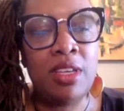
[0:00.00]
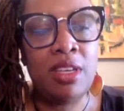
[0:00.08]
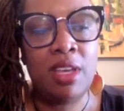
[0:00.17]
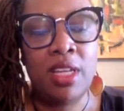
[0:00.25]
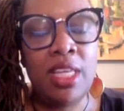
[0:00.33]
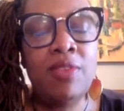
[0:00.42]

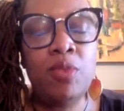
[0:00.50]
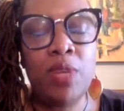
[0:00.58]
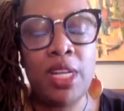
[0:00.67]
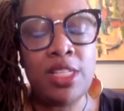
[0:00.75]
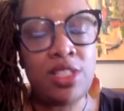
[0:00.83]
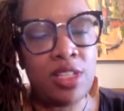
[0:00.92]
and even when
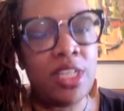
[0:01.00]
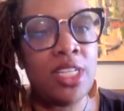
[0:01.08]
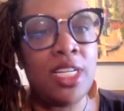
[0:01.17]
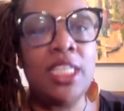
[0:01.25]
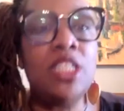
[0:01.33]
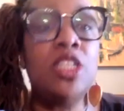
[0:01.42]
I started,
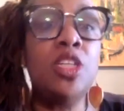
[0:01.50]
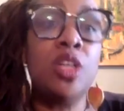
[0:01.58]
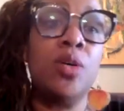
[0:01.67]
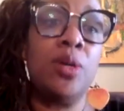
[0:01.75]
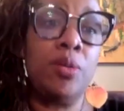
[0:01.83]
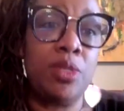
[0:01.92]
I didn't
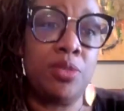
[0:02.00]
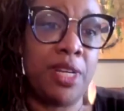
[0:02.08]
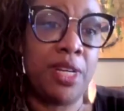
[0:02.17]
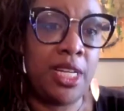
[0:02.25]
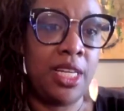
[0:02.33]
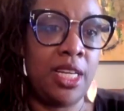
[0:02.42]
know I was
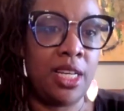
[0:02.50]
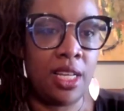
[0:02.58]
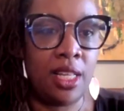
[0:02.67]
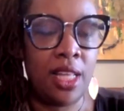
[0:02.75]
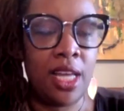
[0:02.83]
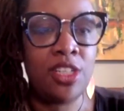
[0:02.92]
writing a
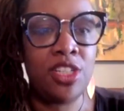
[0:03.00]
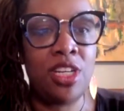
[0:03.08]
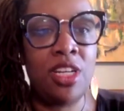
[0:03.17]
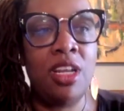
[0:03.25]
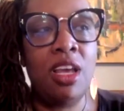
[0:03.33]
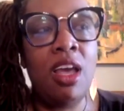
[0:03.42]

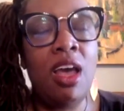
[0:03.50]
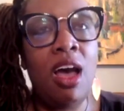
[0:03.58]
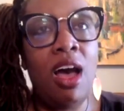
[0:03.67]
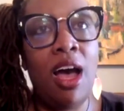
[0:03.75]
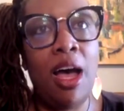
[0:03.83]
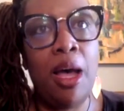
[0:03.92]
collection.
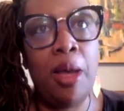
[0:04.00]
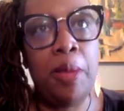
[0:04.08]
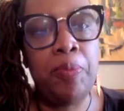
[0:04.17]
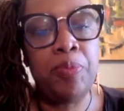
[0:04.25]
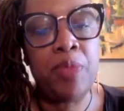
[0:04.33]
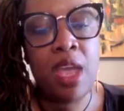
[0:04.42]
Yes.
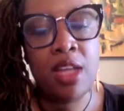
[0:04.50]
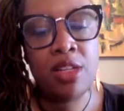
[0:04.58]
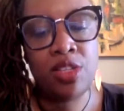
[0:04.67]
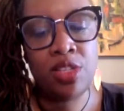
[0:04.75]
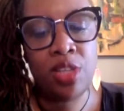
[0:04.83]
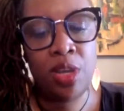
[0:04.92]
Um, and
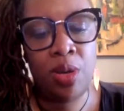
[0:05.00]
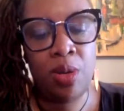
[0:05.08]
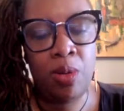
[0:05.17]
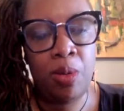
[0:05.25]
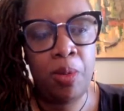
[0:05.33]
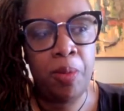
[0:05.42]

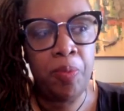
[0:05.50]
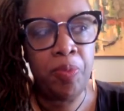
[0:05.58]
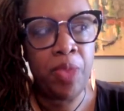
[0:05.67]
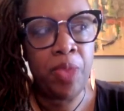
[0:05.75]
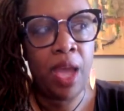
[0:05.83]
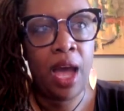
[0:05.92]
so
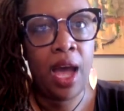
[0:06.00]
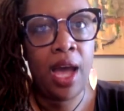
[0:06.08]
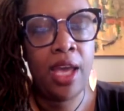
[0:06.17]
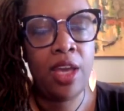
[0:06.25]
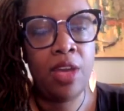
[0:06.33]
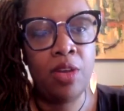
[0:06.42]

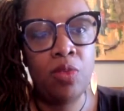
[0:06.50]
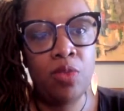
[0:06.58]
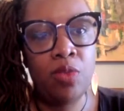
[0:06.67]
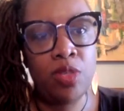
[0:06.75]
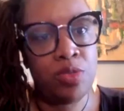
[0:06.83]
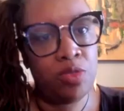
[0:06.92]
I
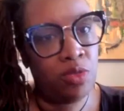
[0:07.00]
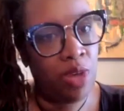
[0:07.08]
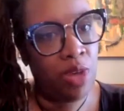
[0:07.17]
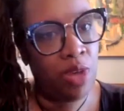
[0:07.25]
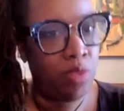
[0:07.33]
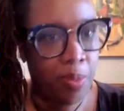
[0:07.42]
was, I
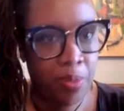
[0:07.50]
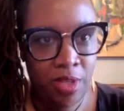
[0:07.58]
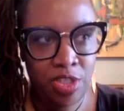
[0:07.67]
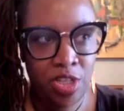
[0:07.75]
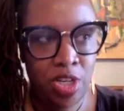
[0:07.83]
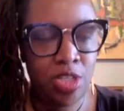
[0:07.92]
grew up in the
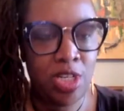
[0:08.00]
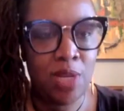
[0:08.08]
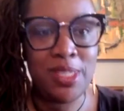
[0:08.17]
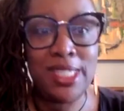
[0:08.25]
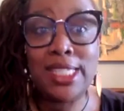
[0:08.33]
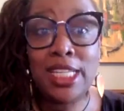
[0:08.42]
church. I
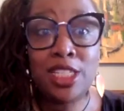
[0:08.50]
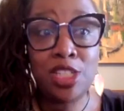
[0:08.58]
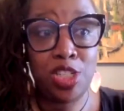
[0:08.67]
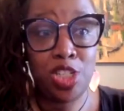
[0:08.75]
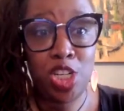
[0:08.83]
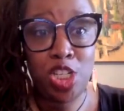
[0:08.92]
was sent
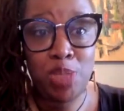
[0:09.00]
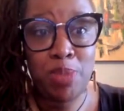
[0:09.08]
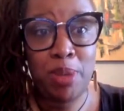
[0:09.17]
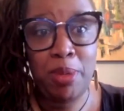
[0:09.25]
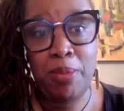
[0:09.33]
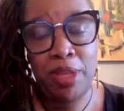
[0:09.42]
to church
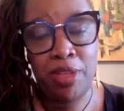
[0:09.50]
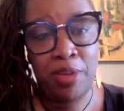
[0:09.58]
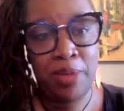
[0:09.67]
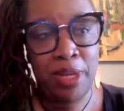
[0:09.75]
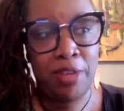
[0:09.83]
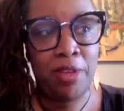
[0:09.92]
by my mother
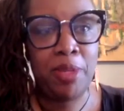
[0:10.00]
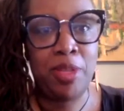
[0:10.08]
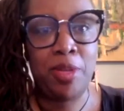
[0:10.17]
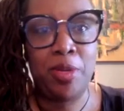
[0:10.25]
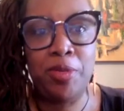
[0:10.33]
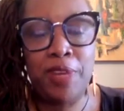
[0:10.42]
and my
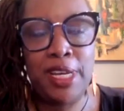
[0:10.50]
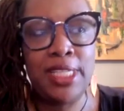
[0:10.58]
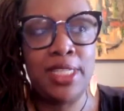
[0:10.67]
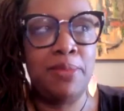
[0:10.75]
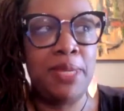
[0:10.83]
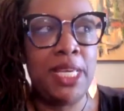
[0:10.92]
grandmother who
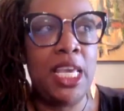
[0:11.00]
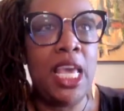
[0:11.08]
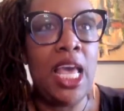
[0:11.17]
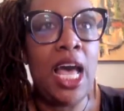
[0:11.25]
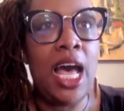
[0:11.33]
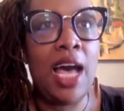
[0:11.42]
raised me.
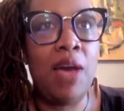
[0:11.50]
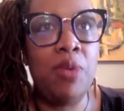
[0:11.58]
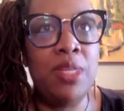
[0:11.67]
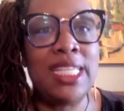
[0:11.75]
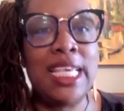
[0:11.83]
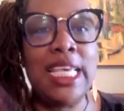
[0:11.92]
I
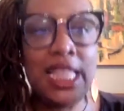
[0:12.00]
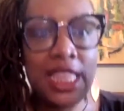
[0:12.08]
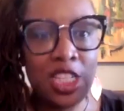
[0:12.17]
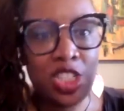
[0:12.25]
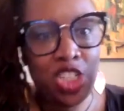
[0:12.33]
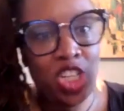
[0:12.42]
was in
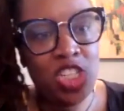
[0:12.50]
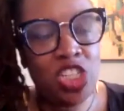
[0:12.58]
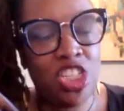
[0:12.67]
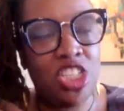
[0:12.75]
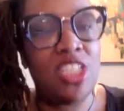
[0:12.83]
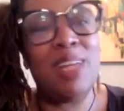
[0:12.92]
the church
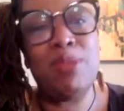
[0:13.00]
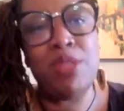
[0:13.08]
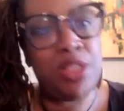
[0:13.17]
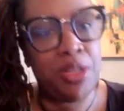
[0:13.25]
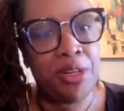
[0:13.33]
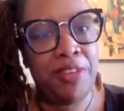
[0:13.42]
until I was
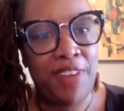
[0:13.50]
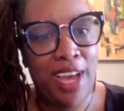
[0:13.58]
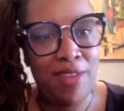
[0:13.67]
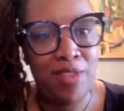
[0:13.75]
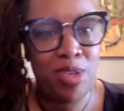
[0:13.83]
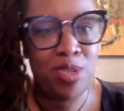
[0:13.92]

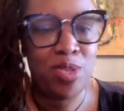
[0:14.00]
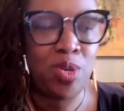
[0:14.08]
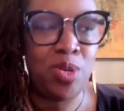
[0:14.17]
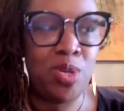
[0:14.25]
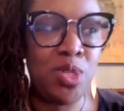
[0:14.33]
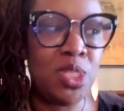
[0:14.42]
35 years
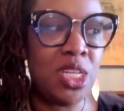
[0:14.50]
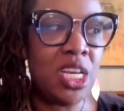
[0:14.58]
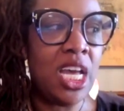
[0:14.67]
old.